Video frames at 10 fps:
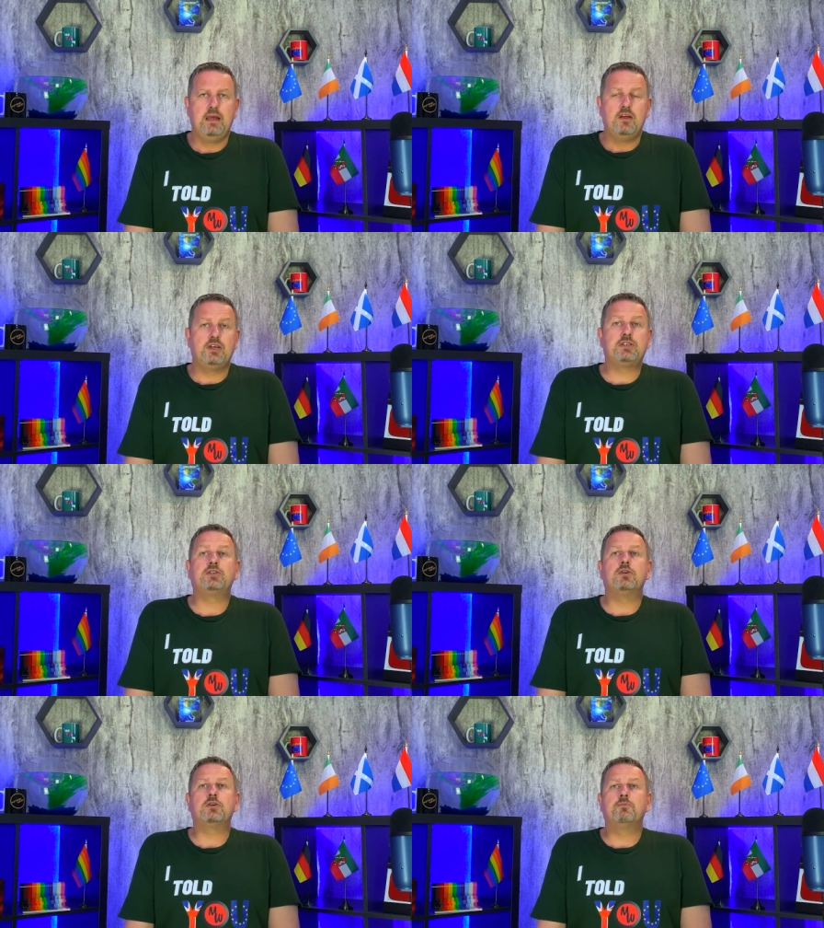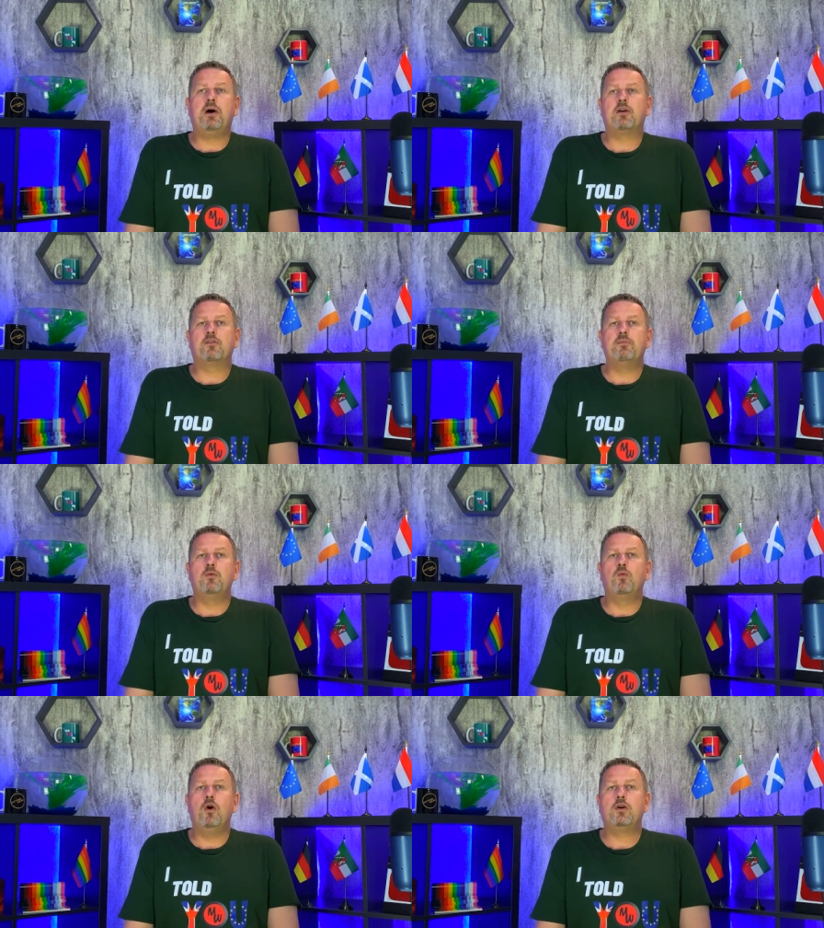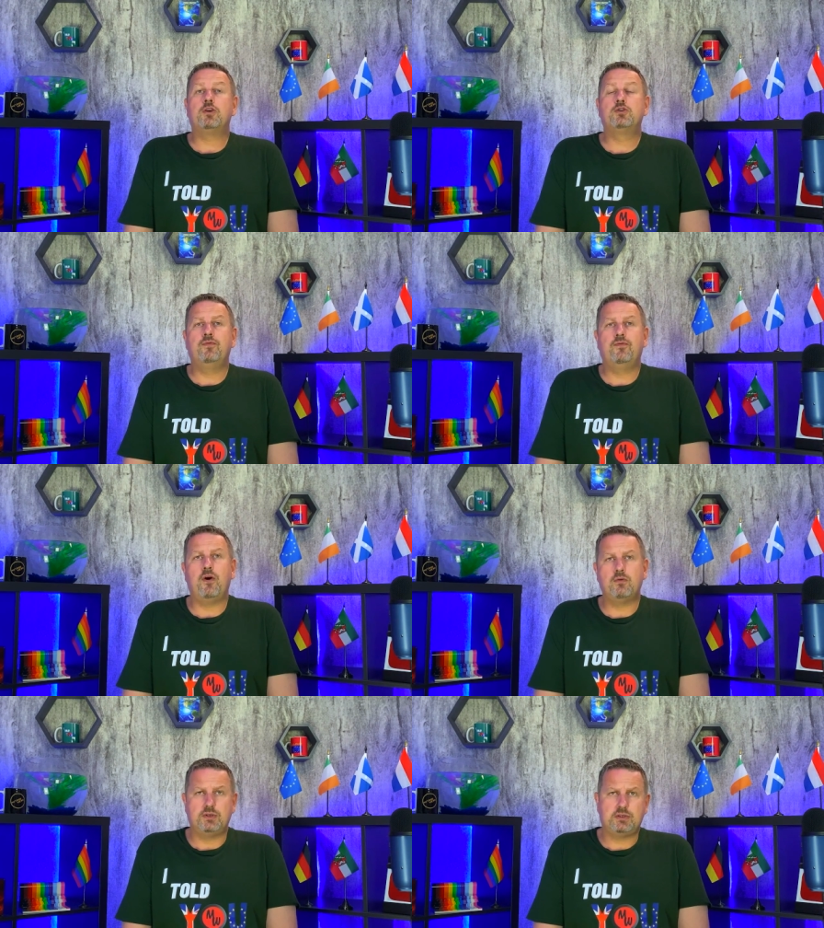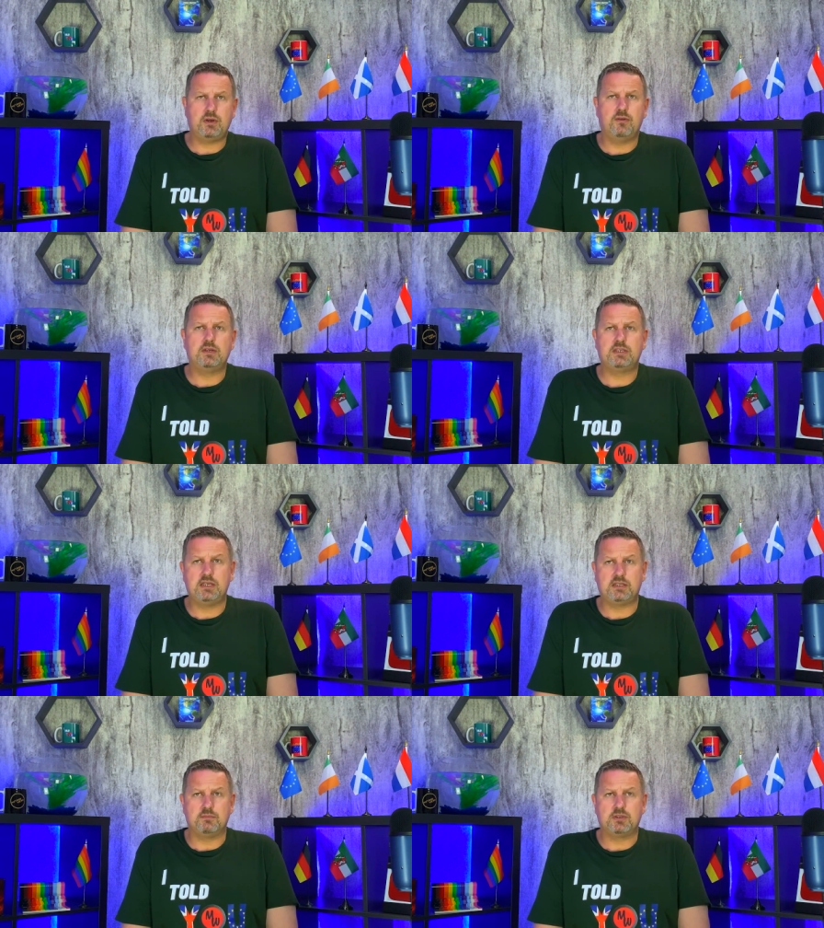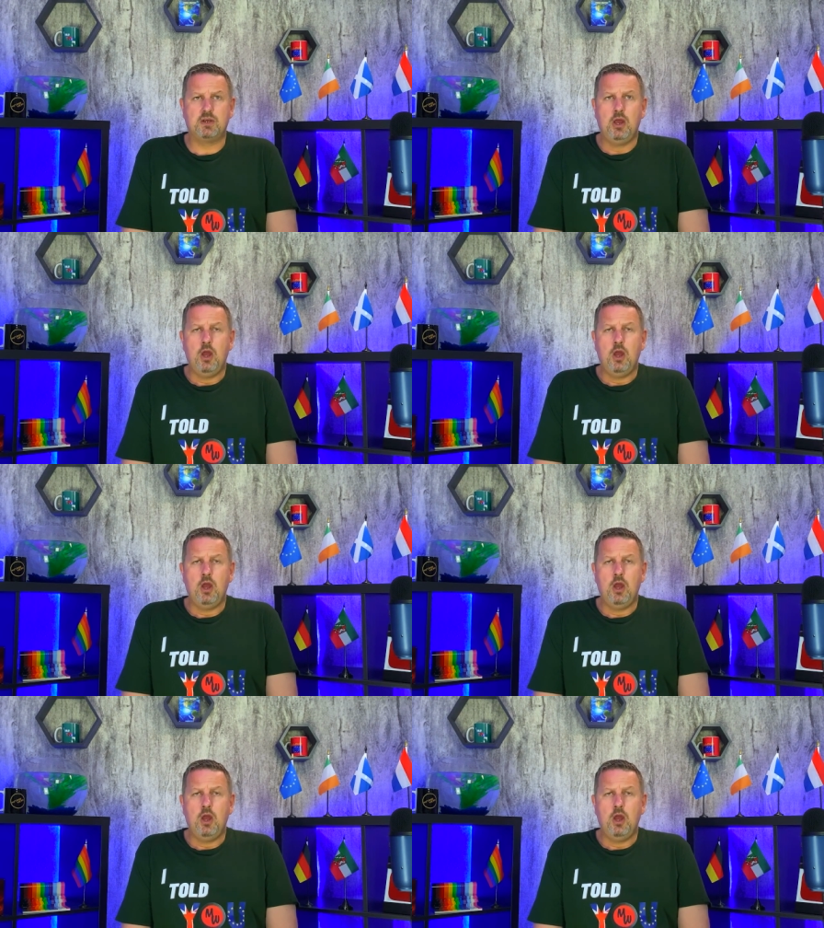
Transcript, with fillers: "this is also part of my work to focus on the systems.